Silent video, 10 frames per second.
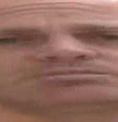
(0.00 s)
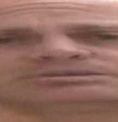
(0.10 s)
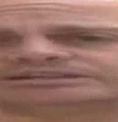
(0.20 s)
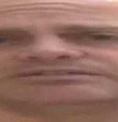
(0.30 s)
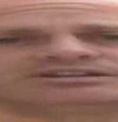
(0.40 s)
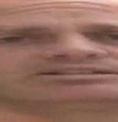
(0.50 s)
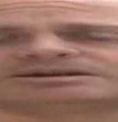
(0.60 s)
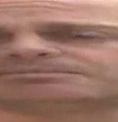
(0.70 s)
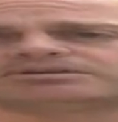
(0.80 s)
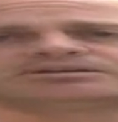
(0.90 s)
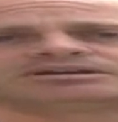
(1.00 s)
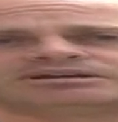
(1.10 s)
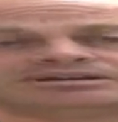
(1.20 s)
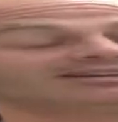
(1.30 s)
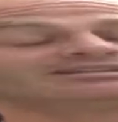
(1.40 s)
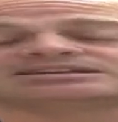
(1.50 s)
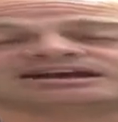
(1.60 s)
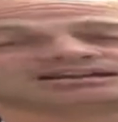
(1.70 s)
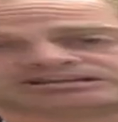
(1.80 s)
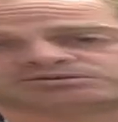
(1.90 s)
believer that separate is
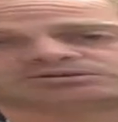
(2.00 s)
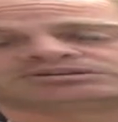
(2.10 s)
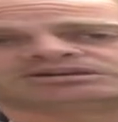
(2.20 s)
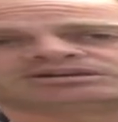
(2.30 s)
not equal.